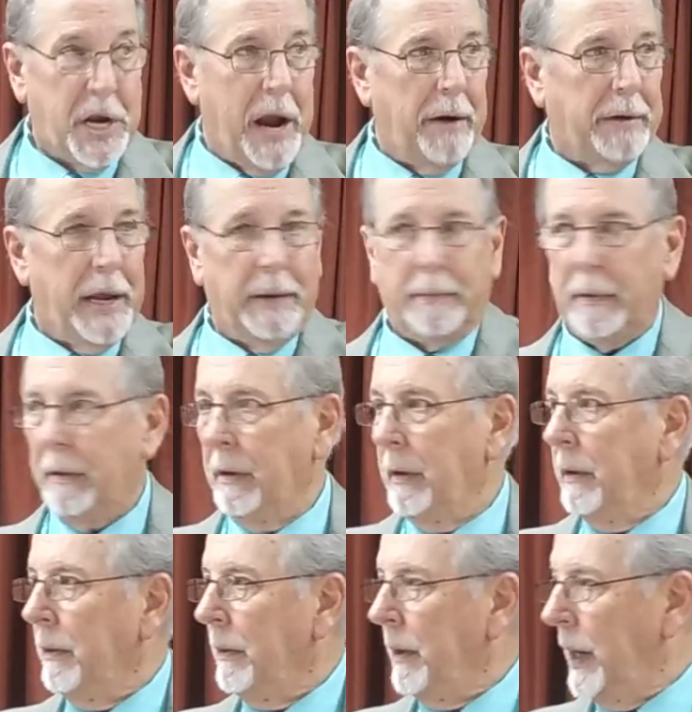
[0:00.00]
shared it
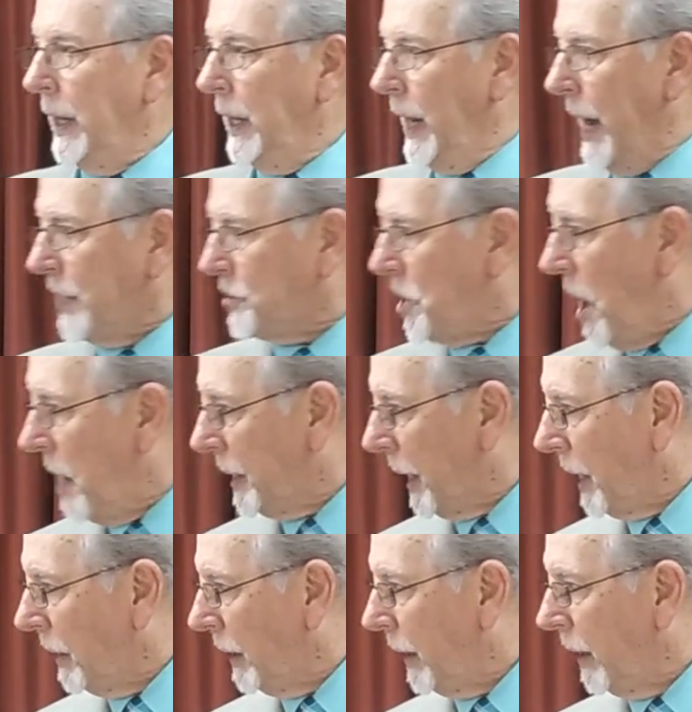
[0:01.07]

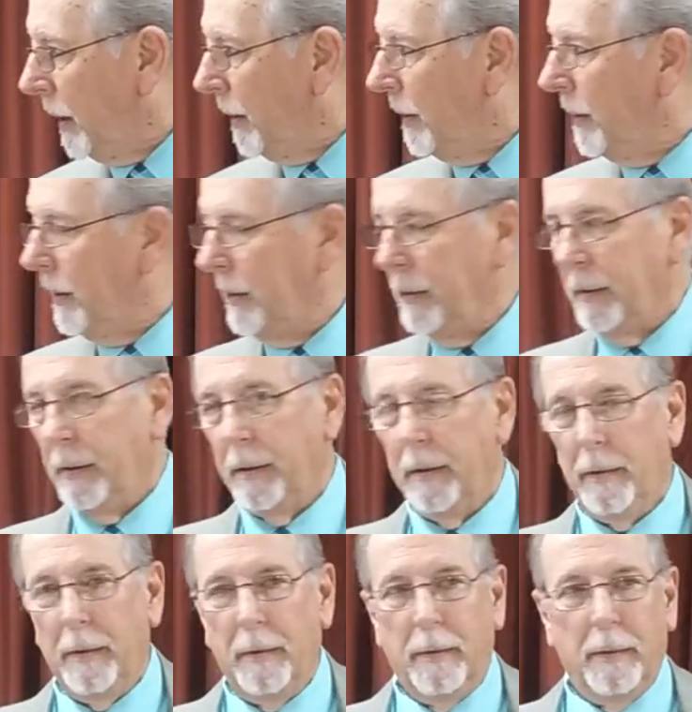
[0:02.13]
electronically. Yeah. Mm-hmm.
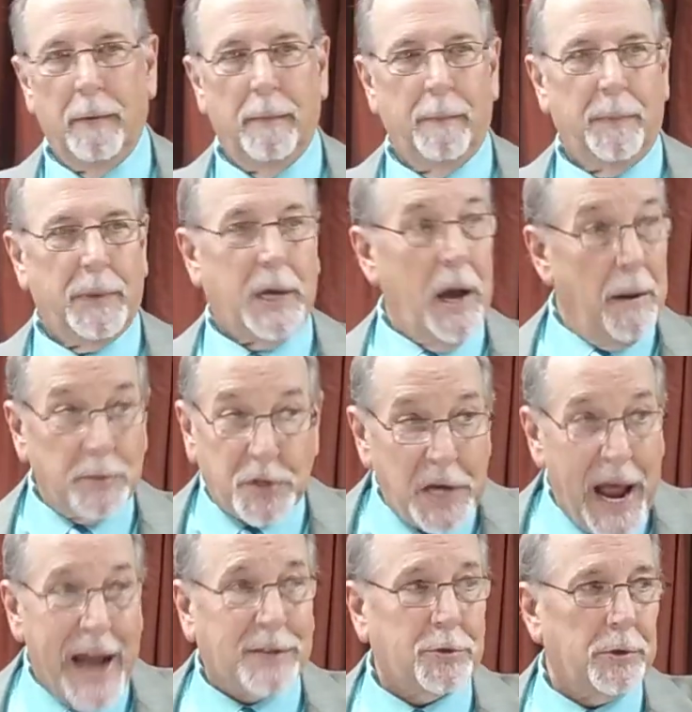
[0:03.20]
Comes
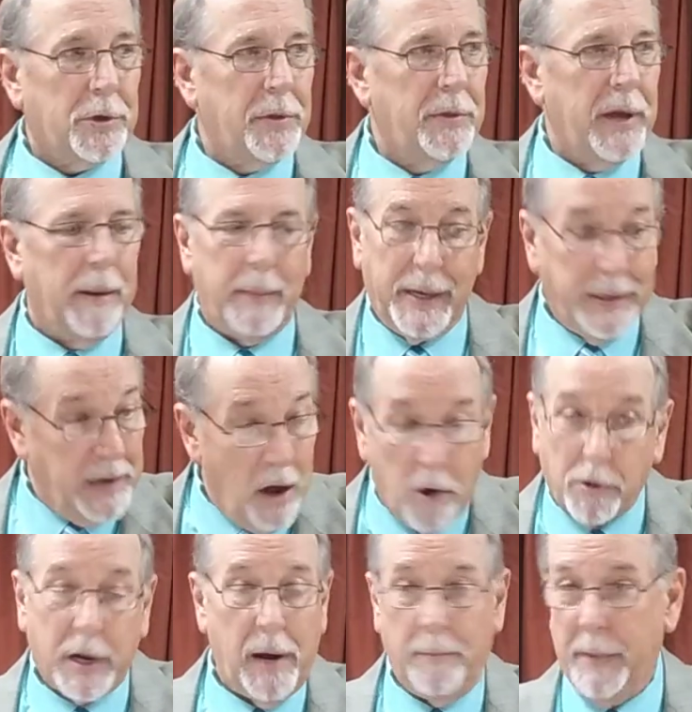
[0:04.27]
natural to them. It
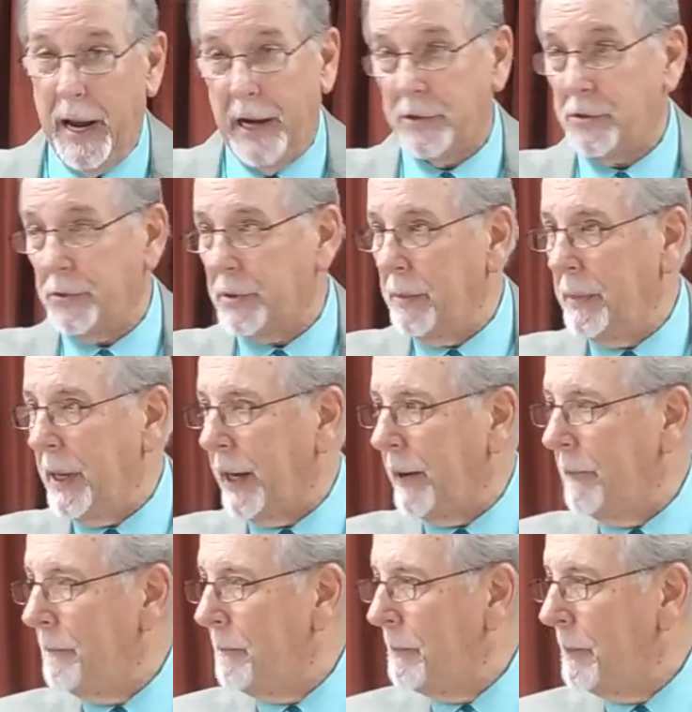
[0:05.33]
don't come natural
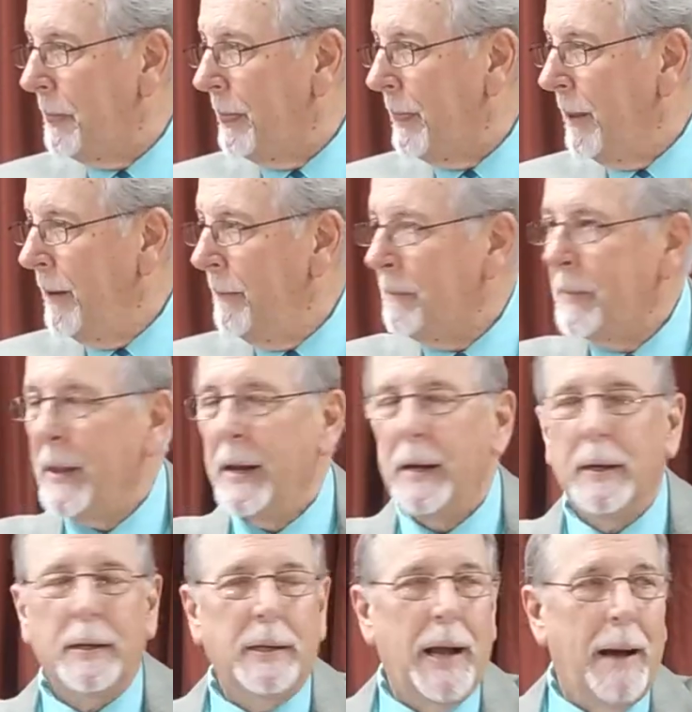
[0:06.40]
to me. Yeah, me
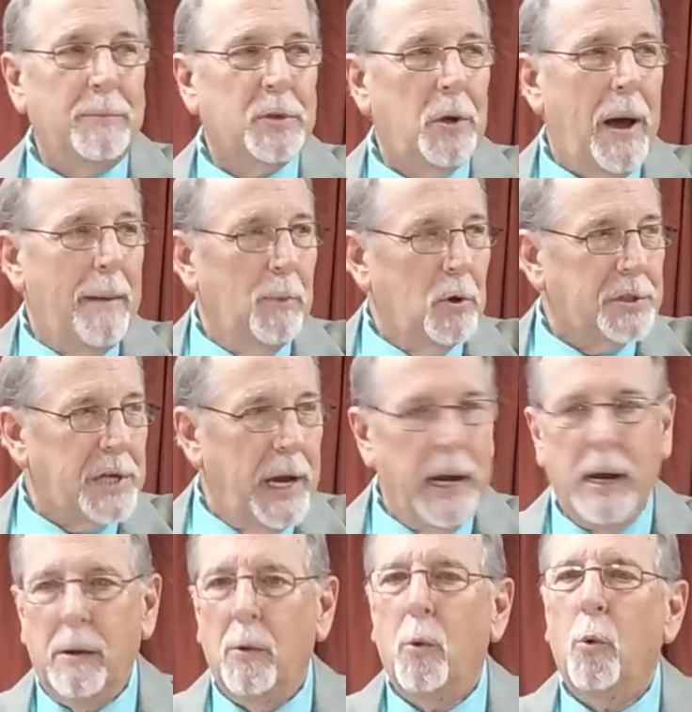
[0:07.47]
neither. I'm, I'm going to say,
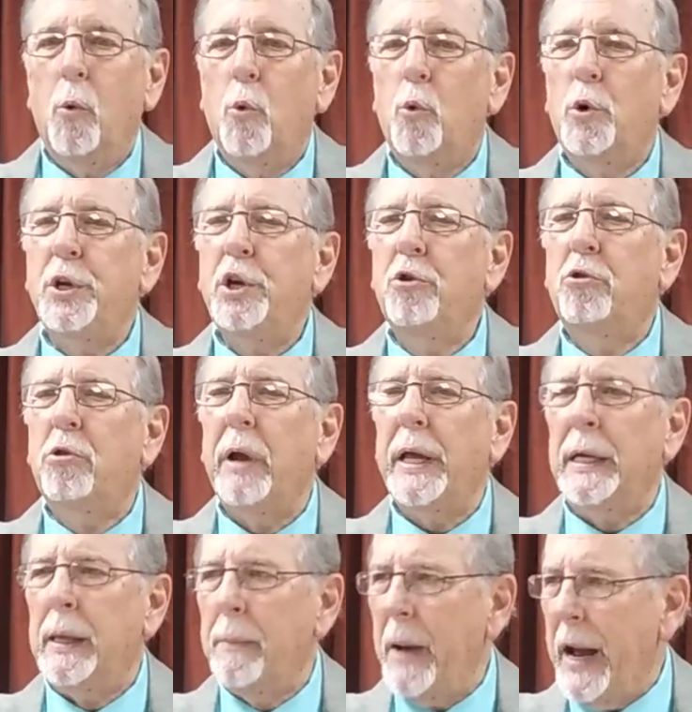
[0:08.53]
what are you
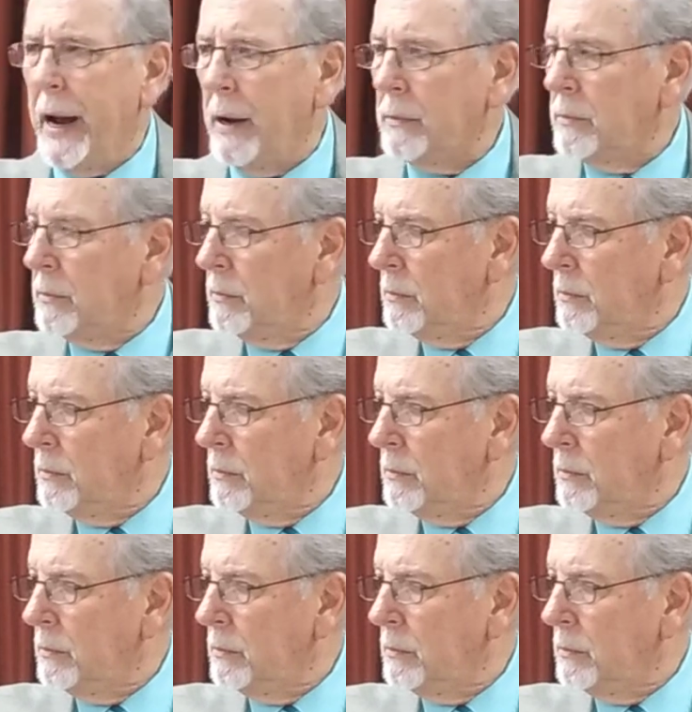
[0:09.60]
grinning about?